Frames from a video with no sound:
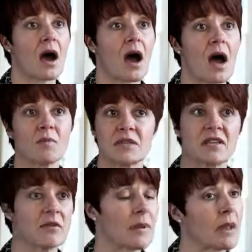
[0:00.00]
I'm
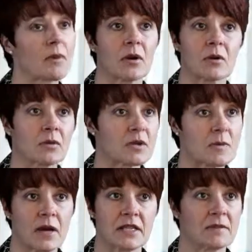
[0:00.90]
receiving paper
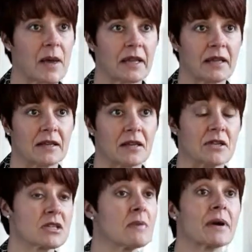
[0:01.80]
responses back in.
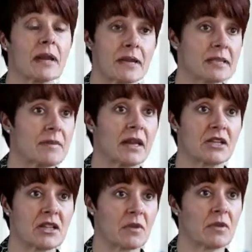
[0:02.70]
Somebody has to
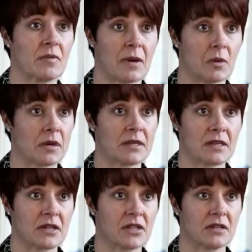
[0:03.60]
manage that within my
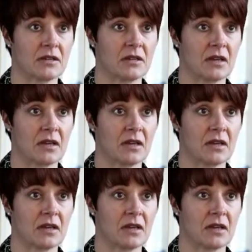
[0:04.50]
organization.